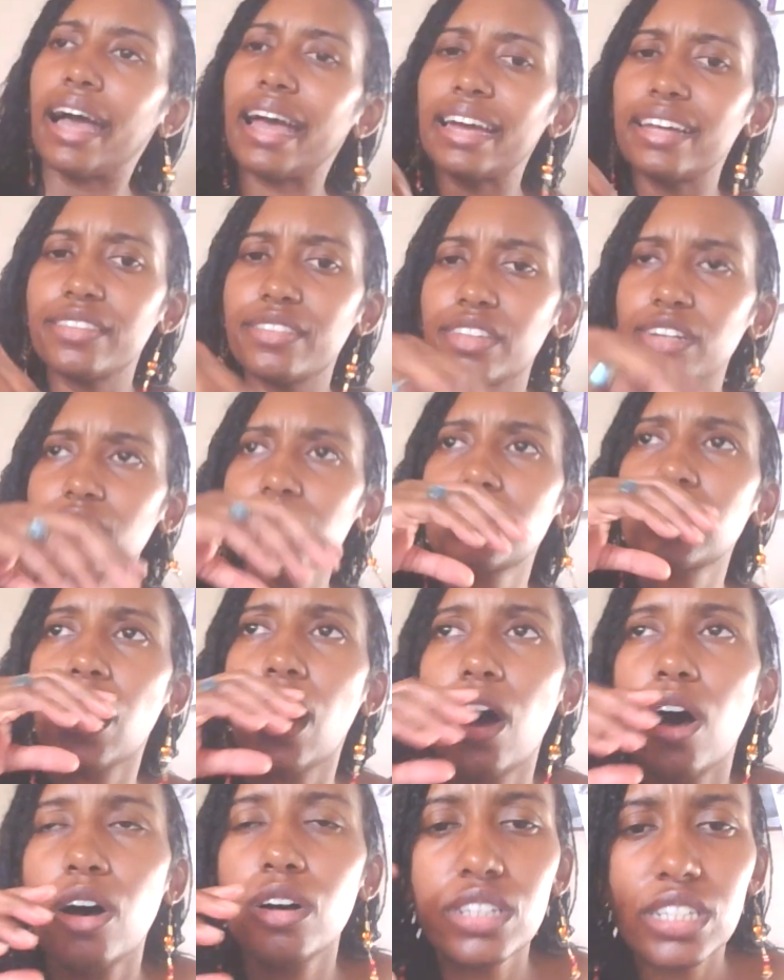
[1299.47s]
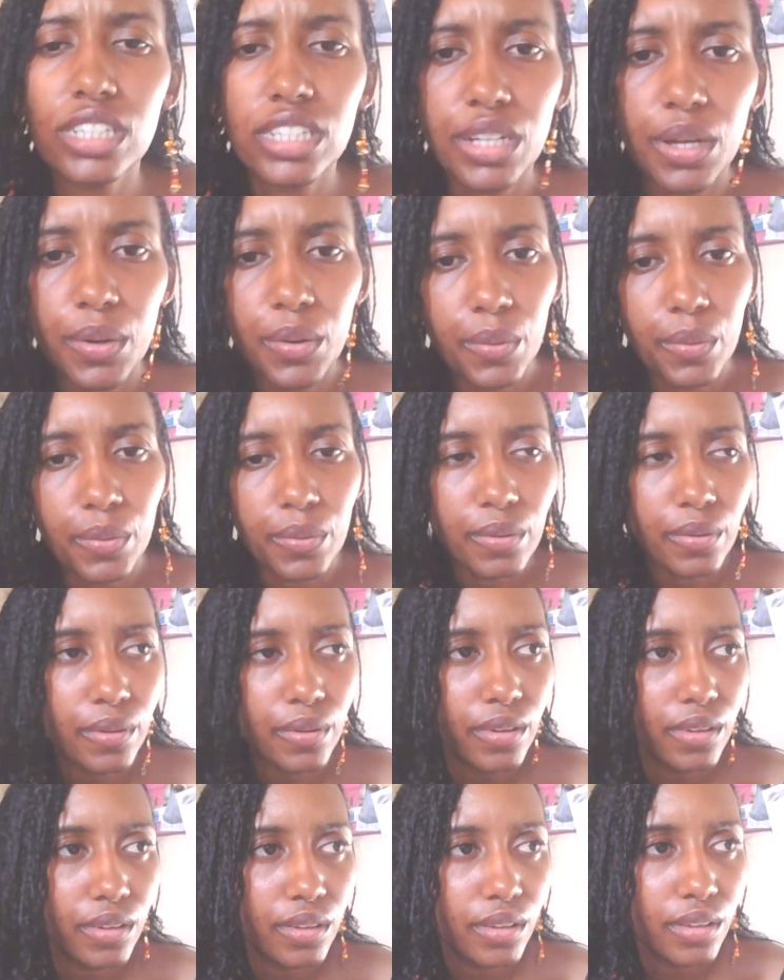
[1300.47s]
And there's also,
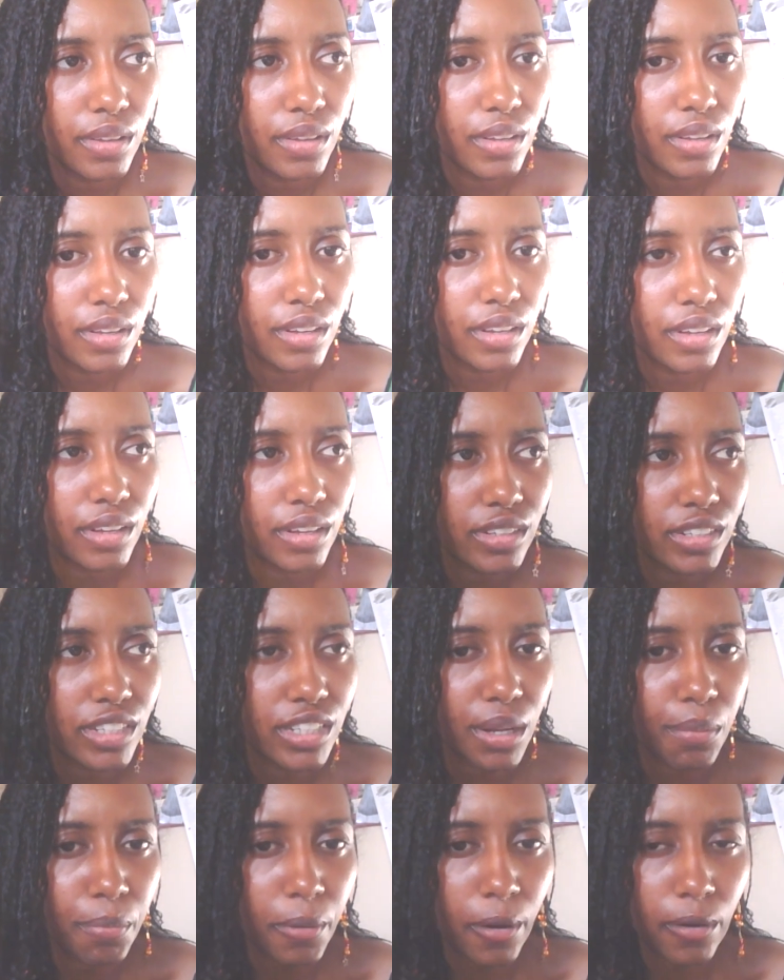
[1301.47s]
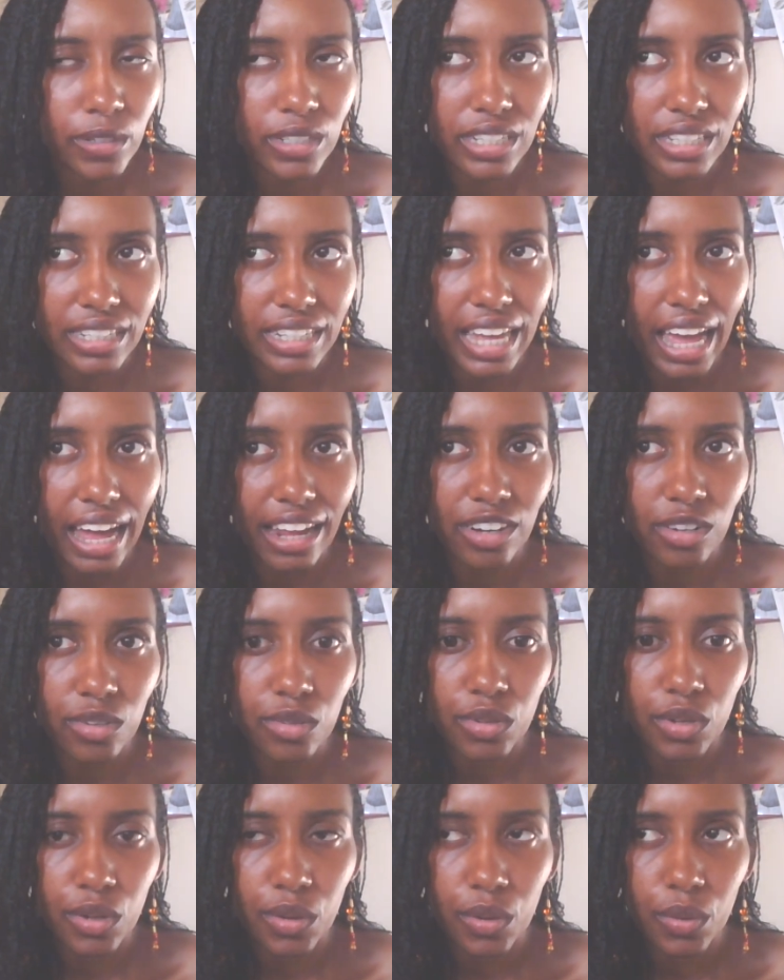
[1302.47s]
supposedly, I
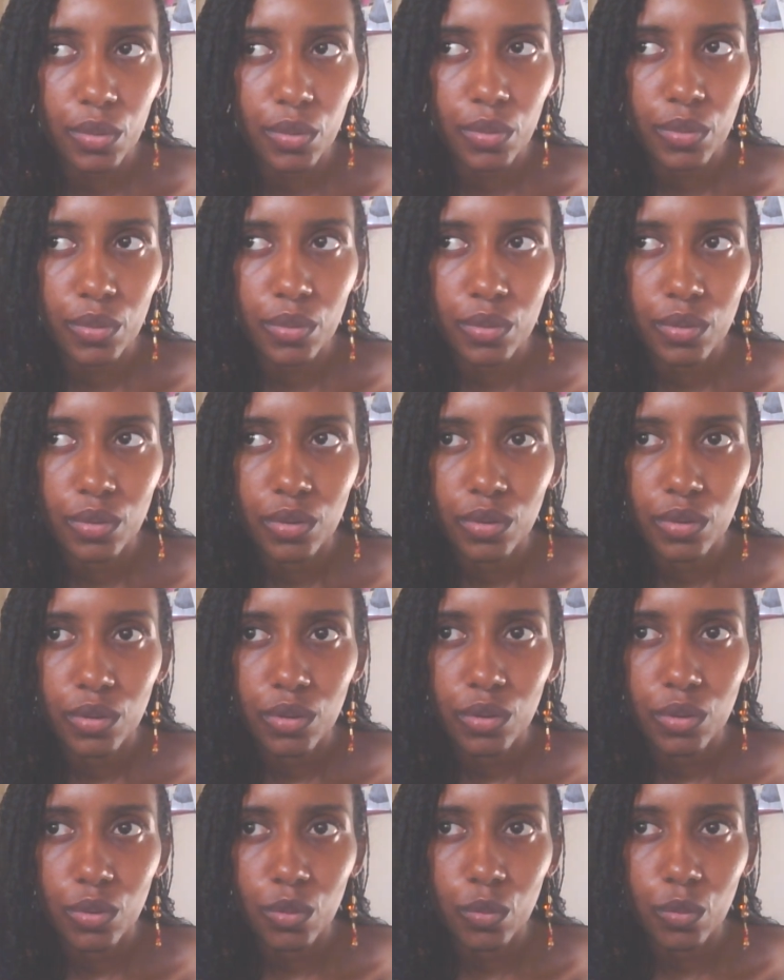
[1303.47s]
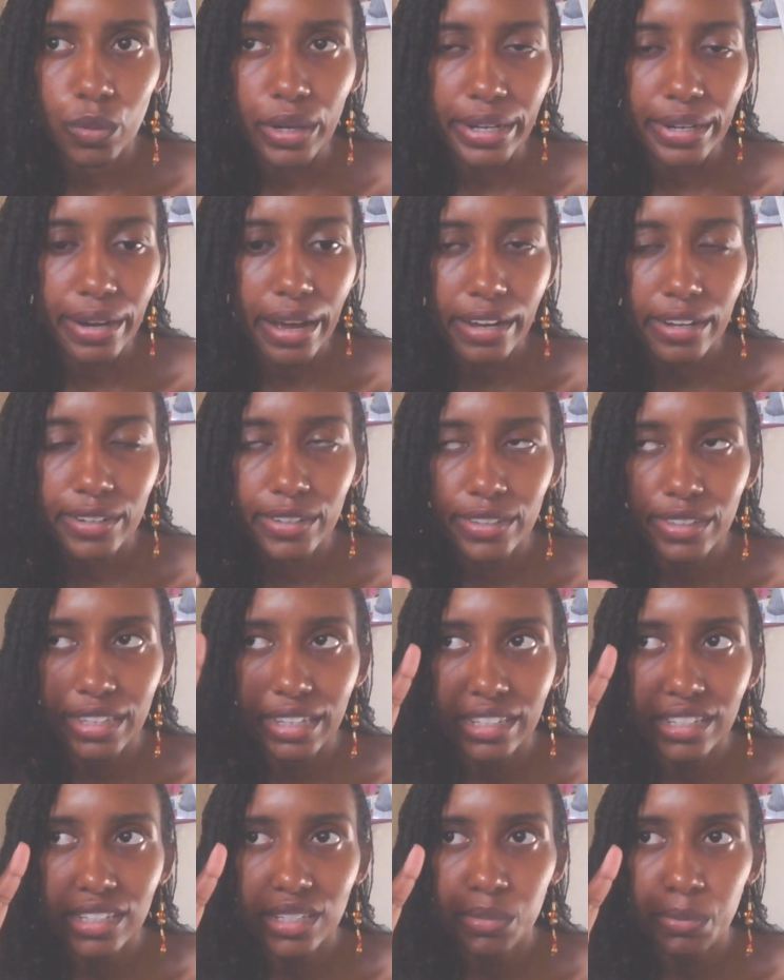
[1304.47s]
don't know where I heard
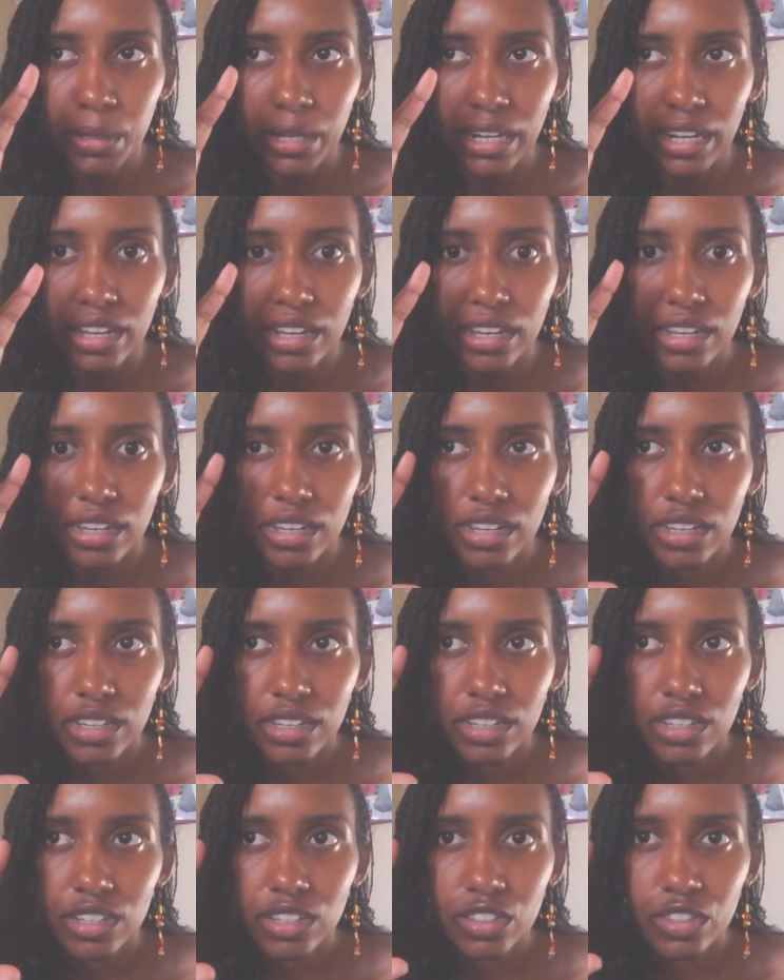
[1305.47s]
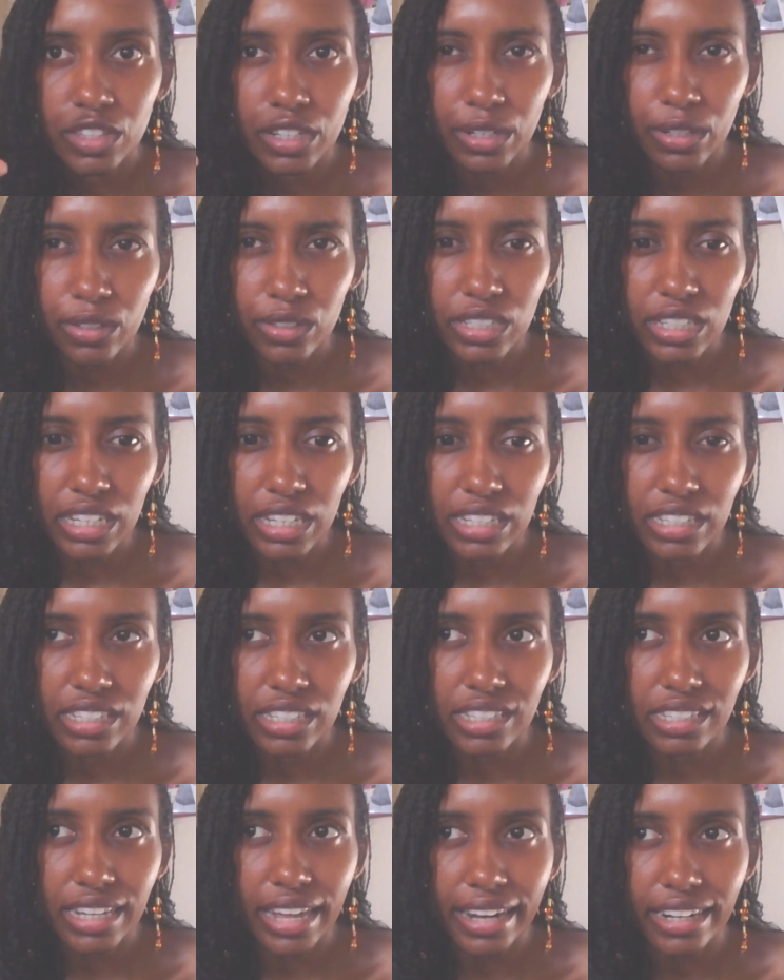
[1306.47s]
this, but there's this
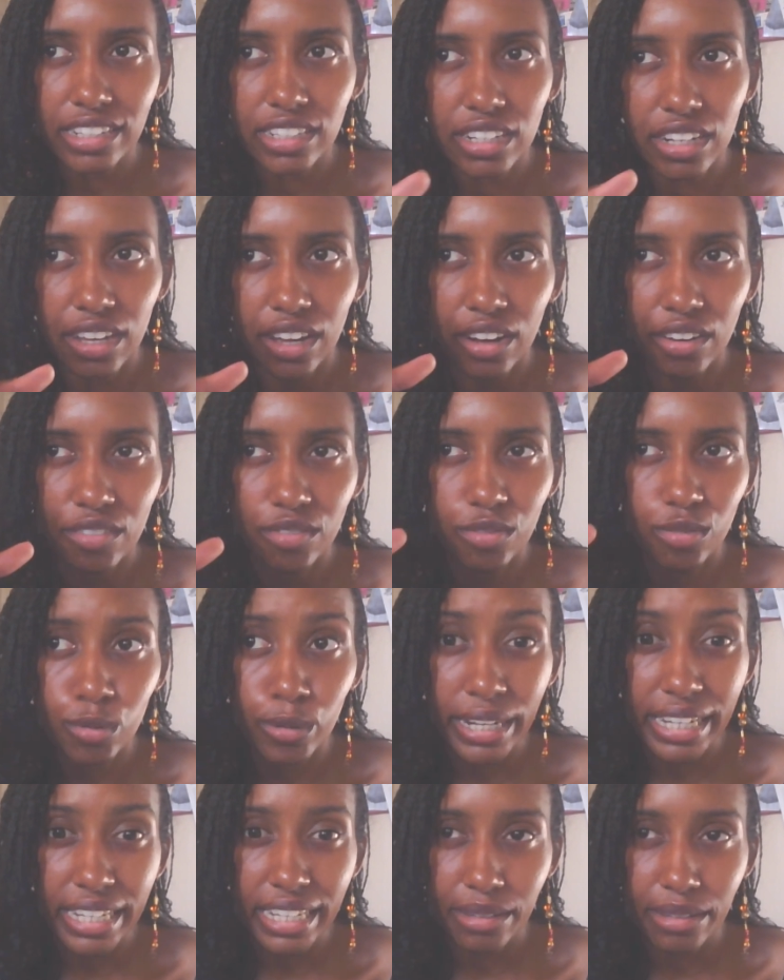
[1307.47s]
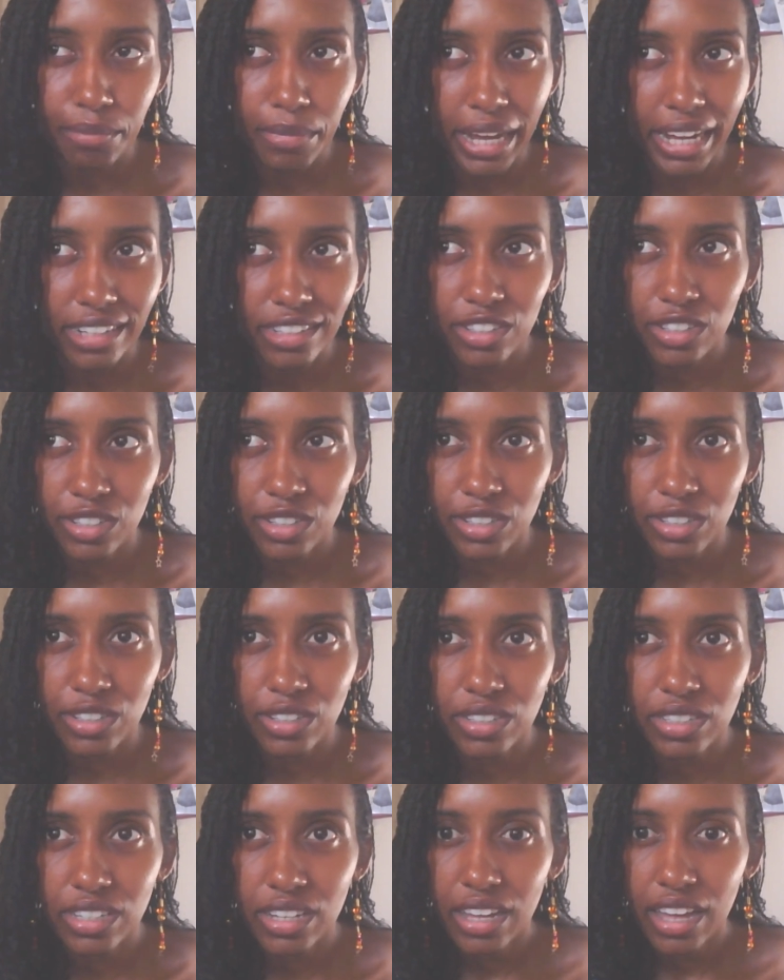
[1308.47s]
sect of Reiki
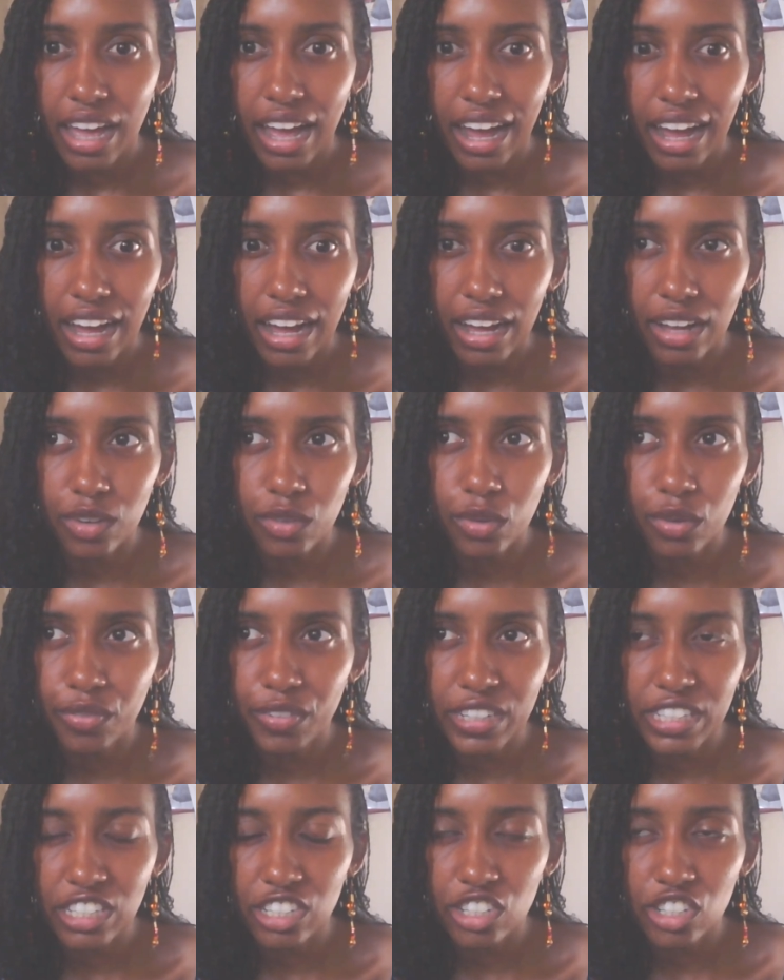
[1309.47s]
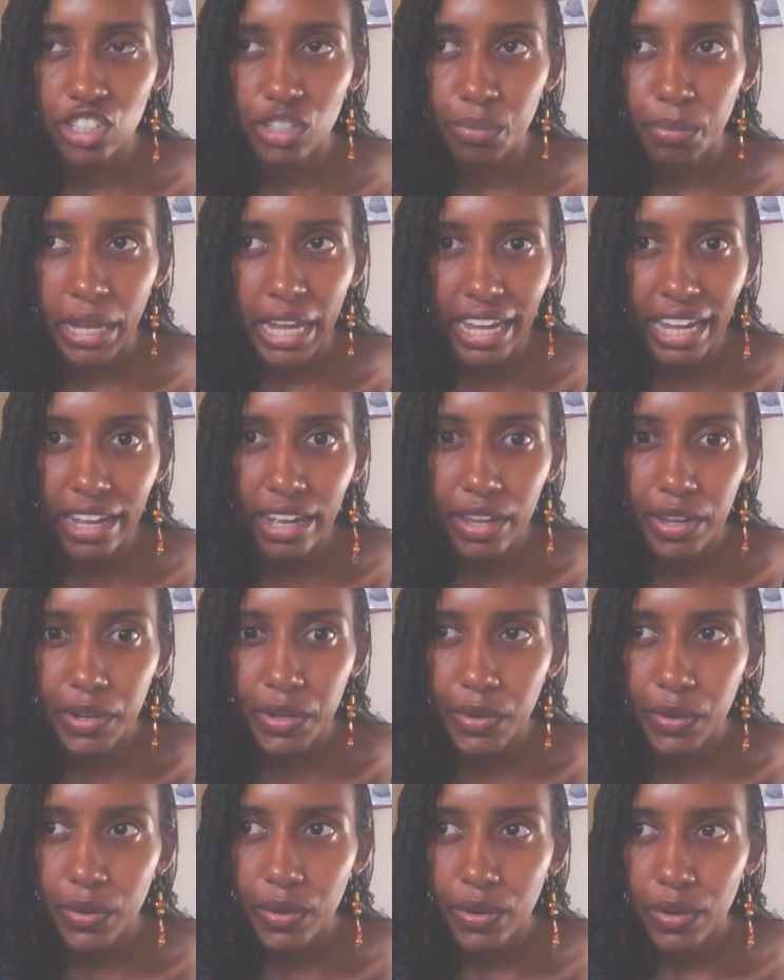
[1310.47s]
masters. I don't know if it's in
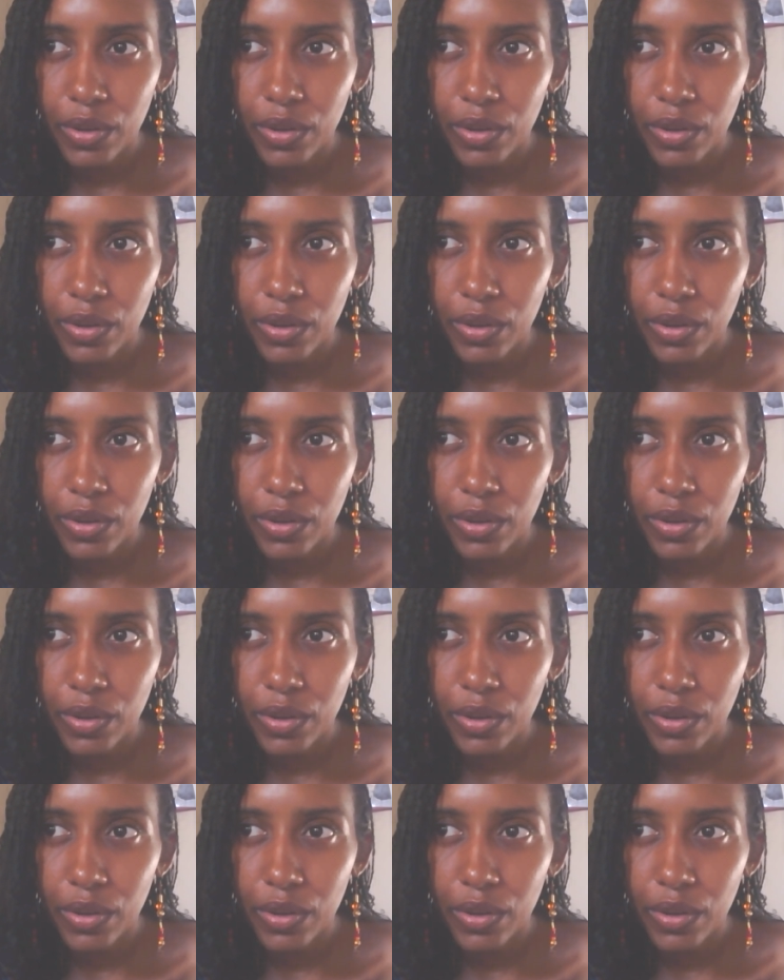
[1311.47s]
Japan